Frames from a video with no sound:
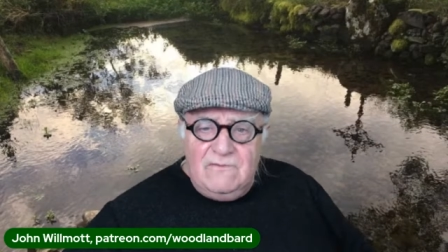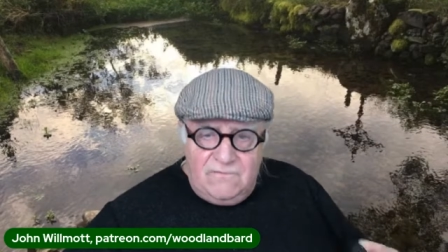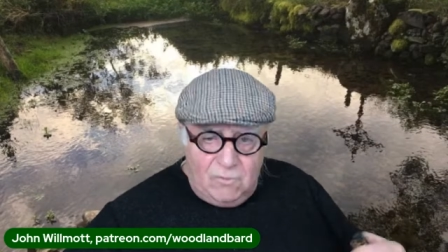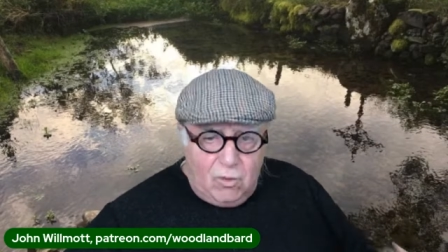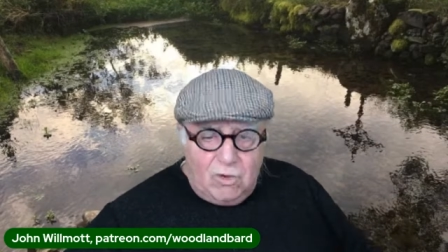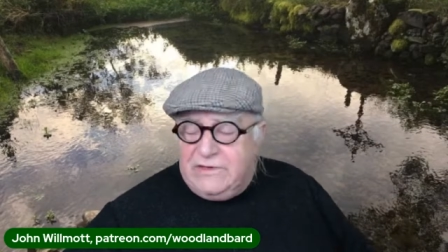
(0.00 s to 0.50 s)

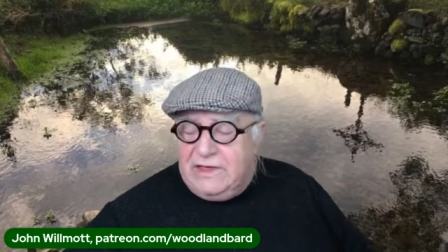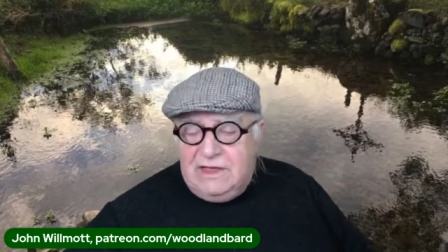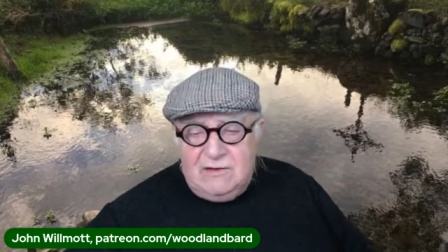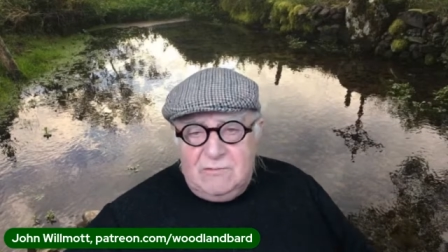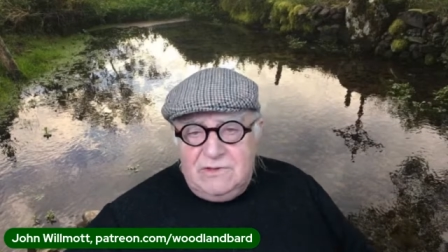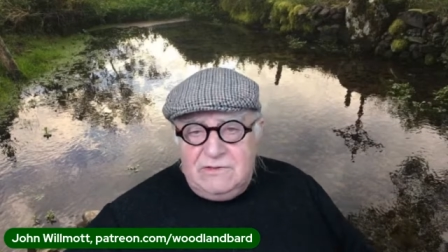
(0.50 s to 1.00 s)
for what
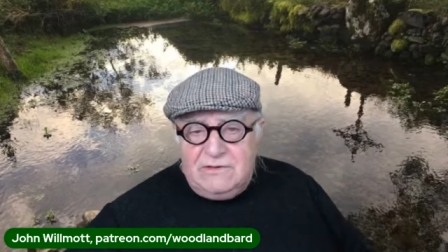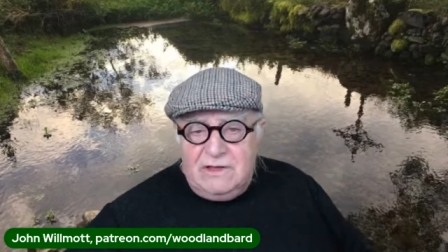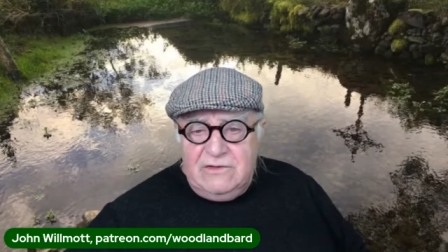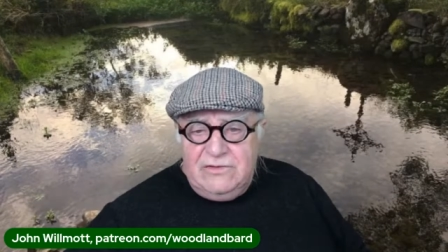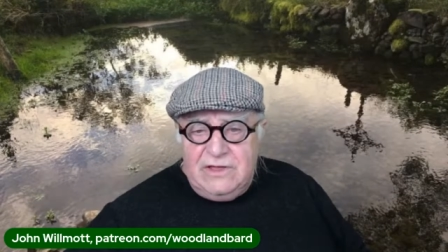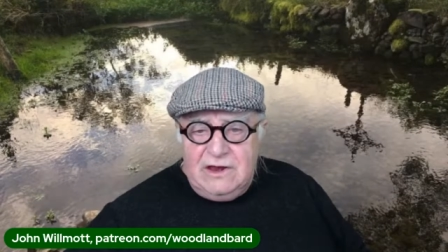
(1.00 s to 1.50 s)
ailment
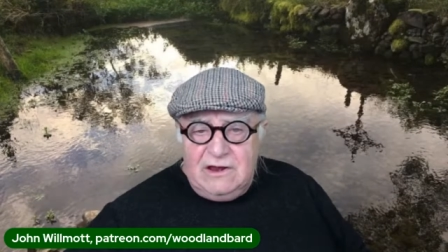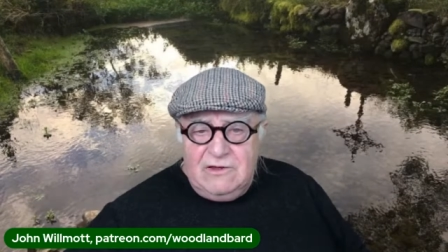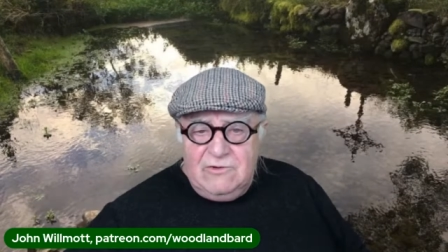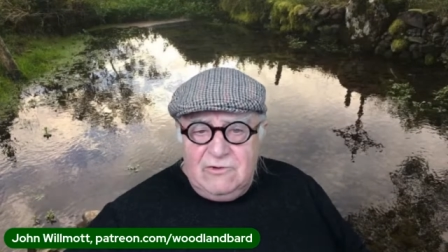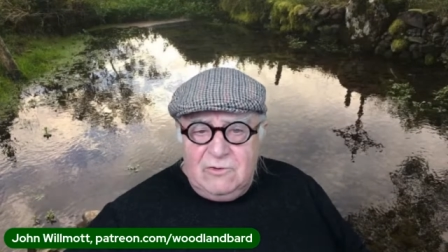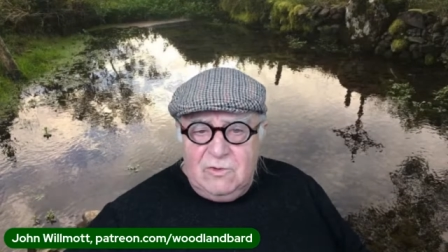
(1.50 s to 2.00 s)
at their
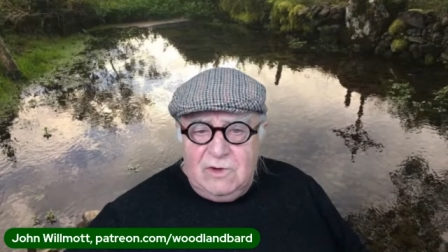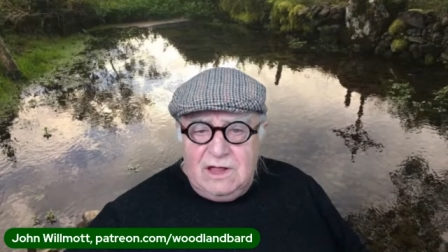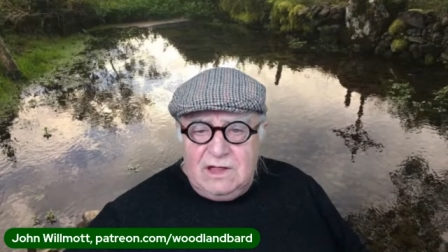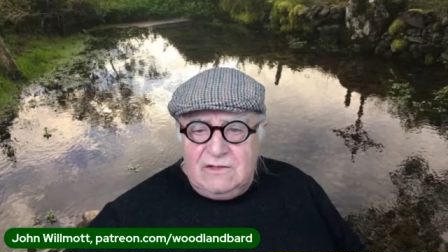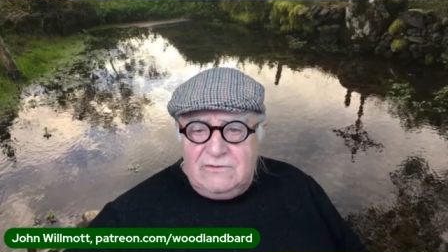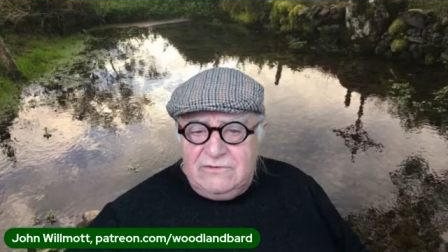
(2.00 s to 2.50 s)
local
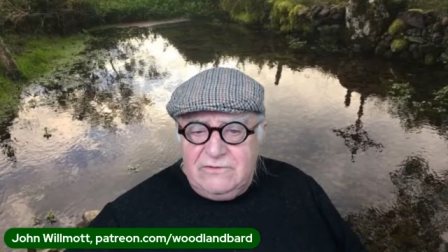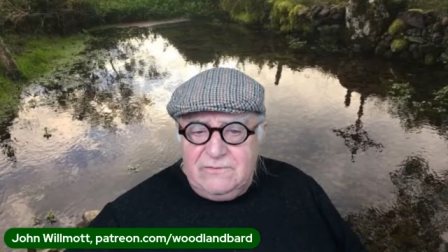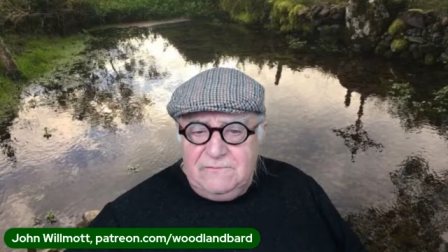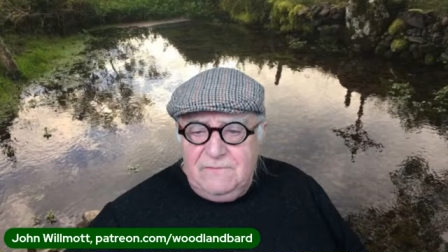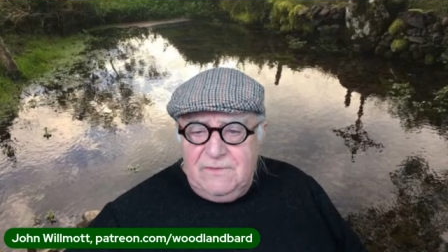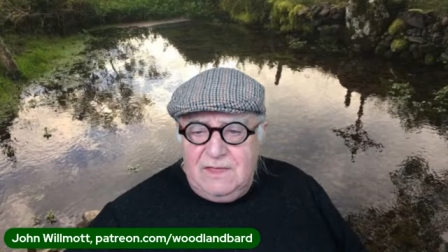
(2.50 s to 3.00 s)
wells.
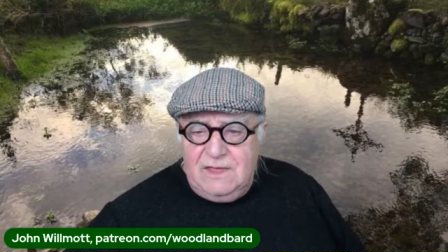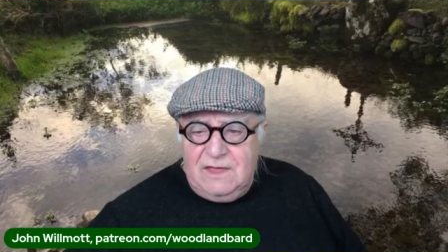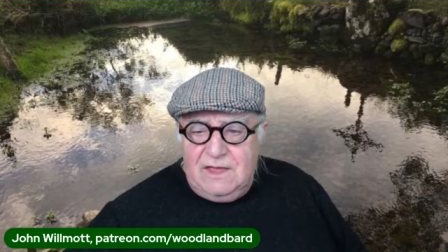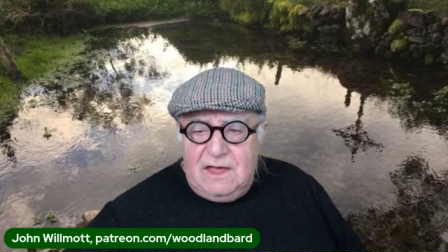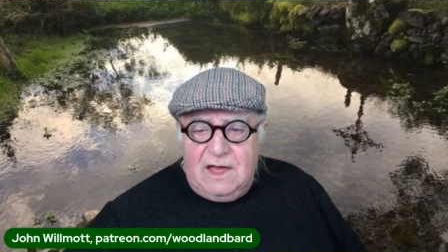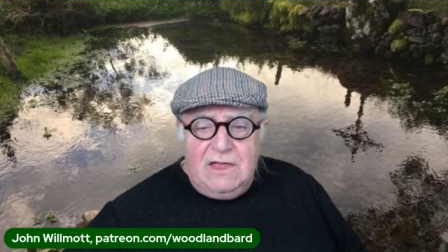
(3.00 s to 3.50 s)

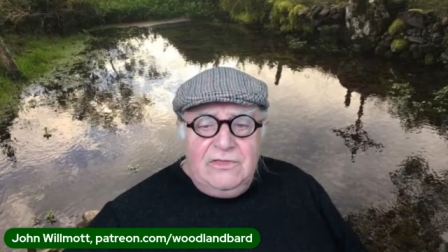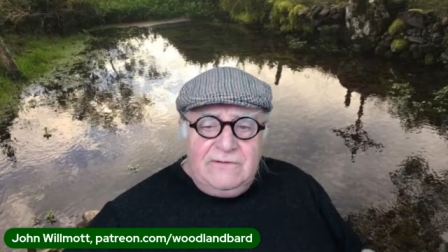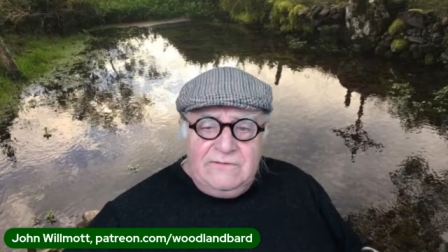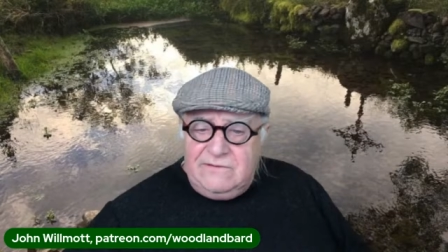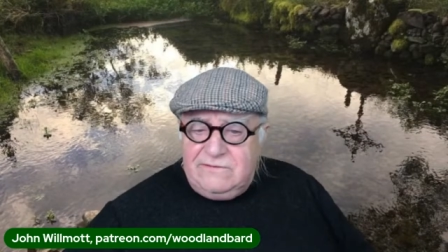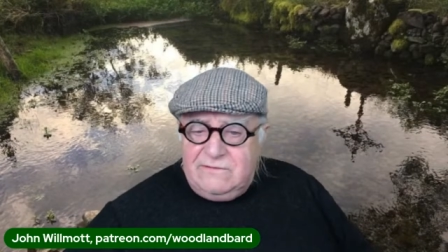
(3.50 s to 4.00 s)
And
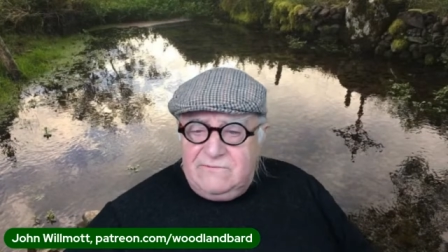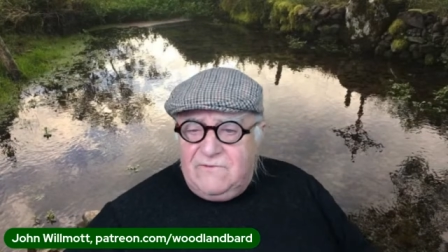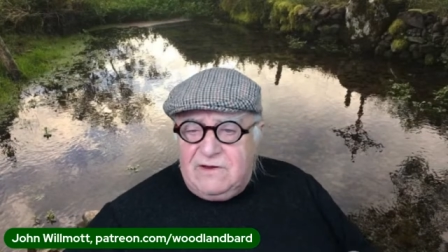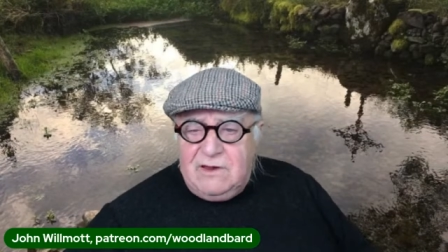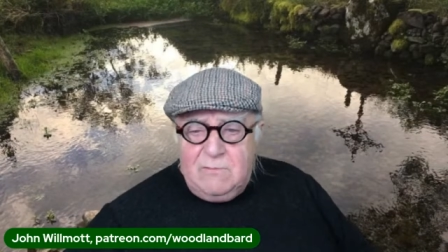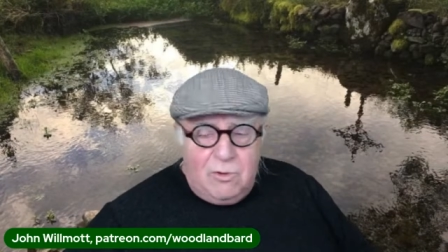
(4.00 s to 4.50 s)
this is a
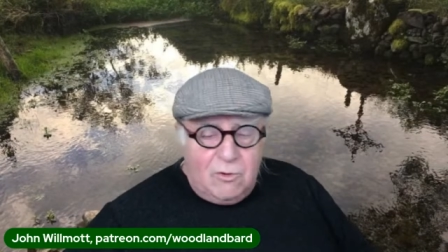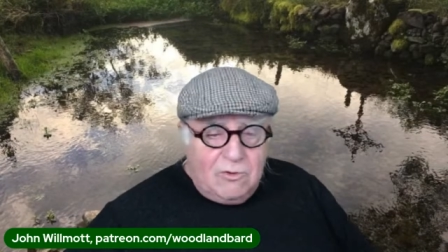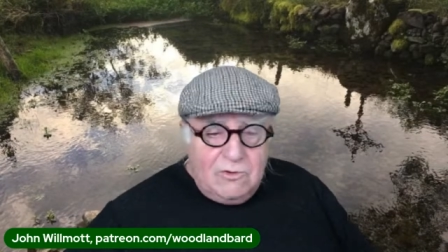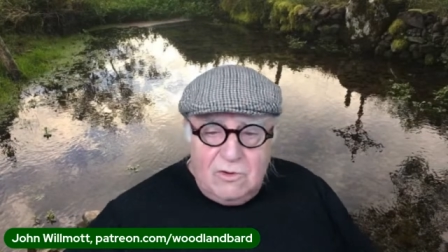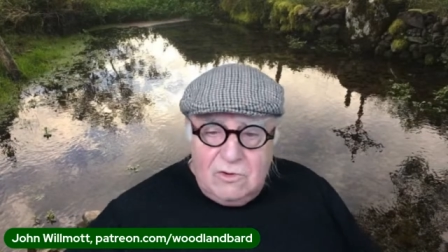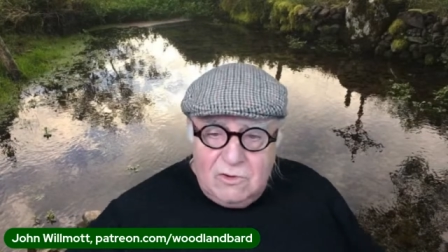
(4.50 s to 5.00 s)
very
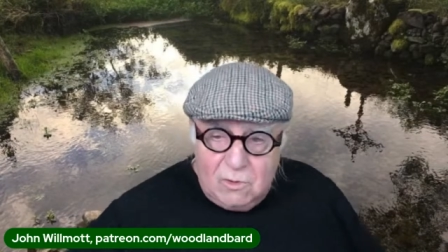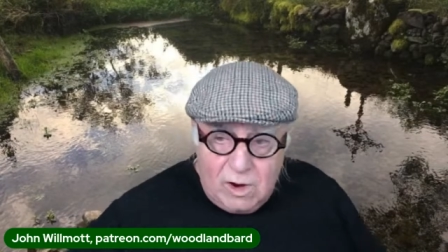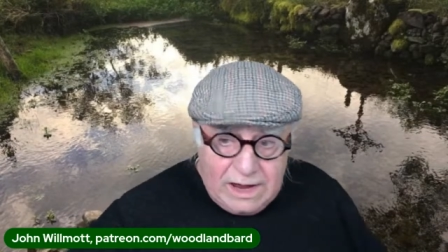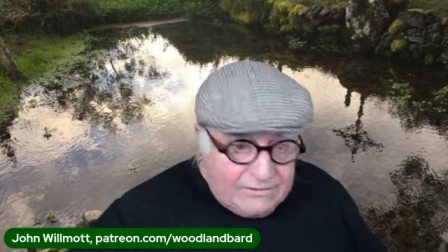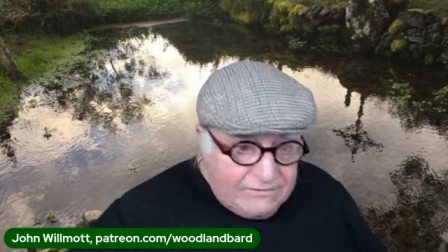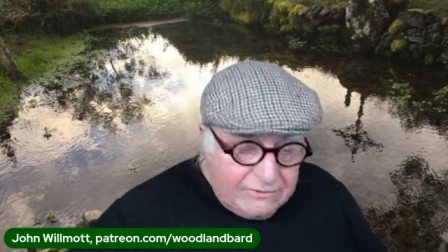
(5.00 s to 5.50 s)
important
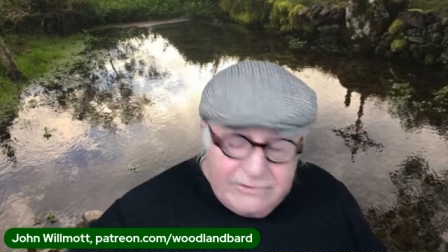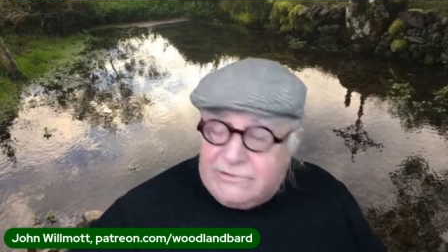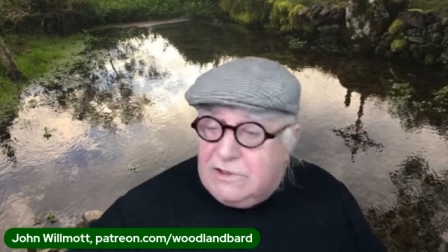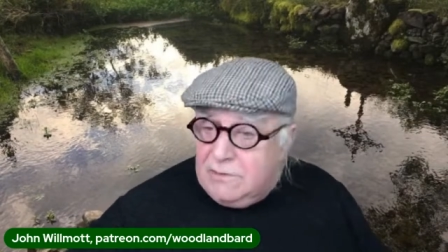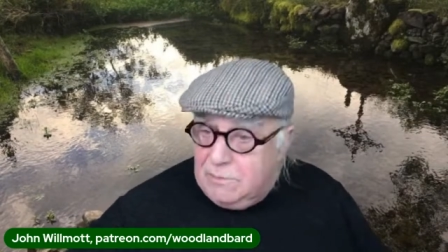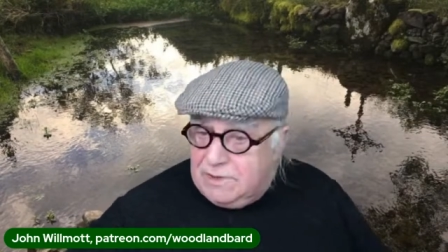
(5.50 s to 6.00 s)
quest, or it's
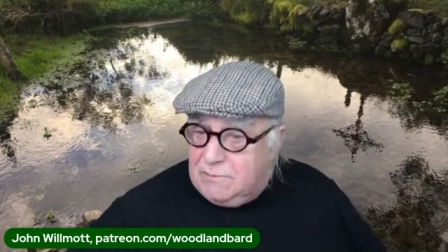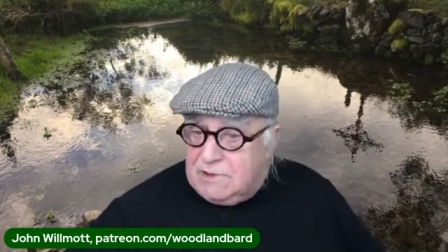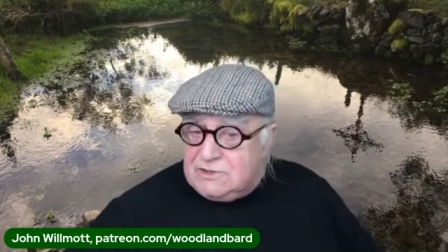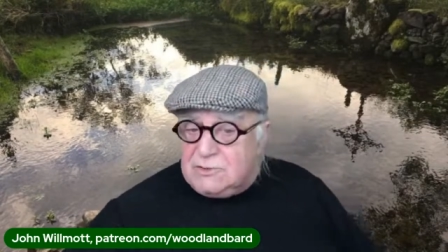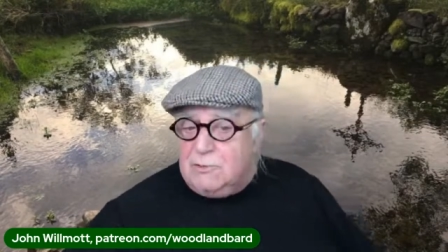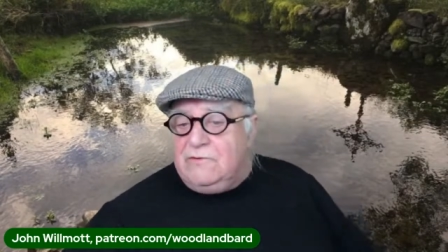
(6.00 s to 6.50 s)
going to be
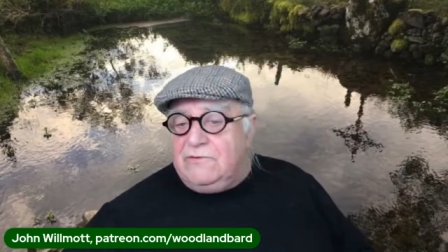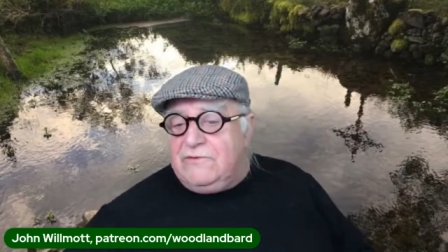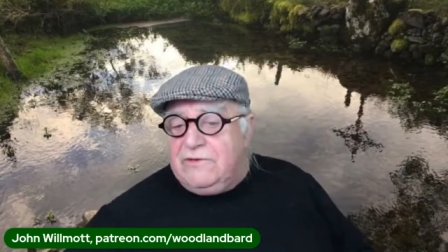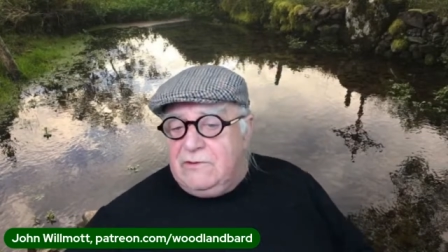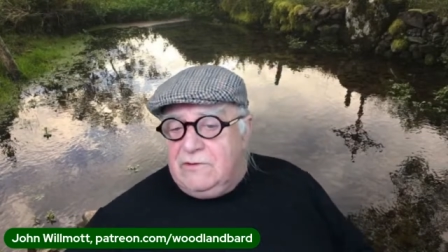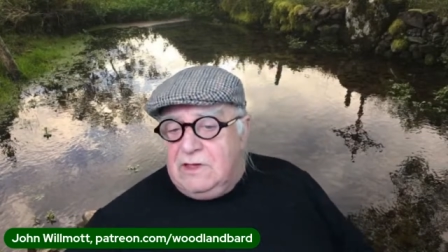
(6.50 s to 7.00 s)
much more
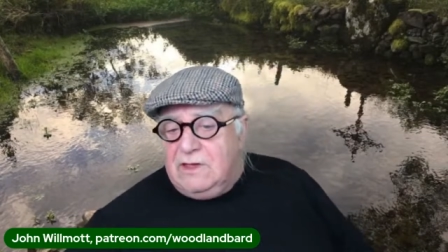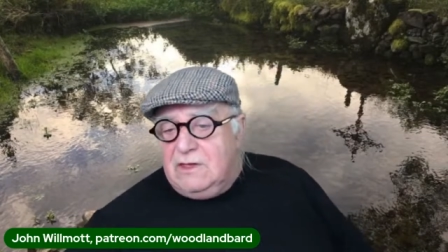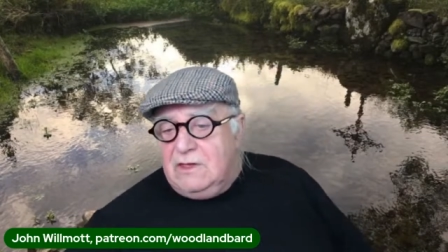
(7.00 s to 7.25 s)
so